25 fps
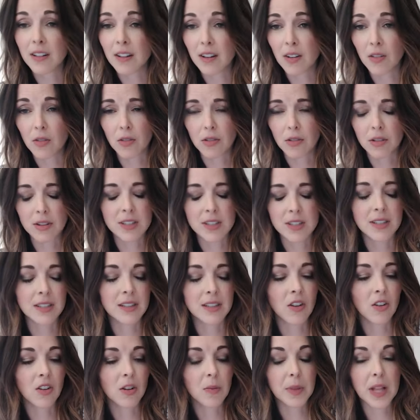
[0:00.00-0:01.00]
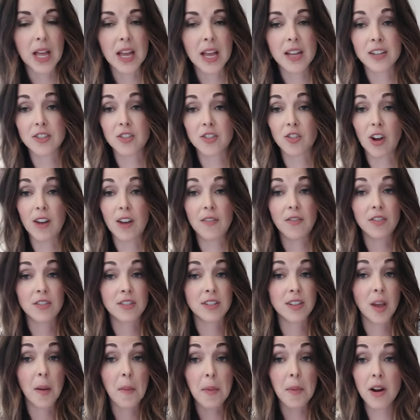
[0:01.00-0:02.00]
Oh, silk blend. It's great for
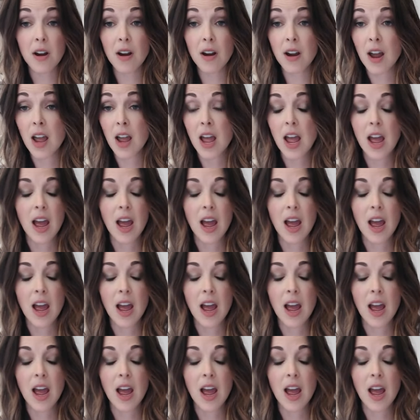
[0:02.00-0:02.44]
summer.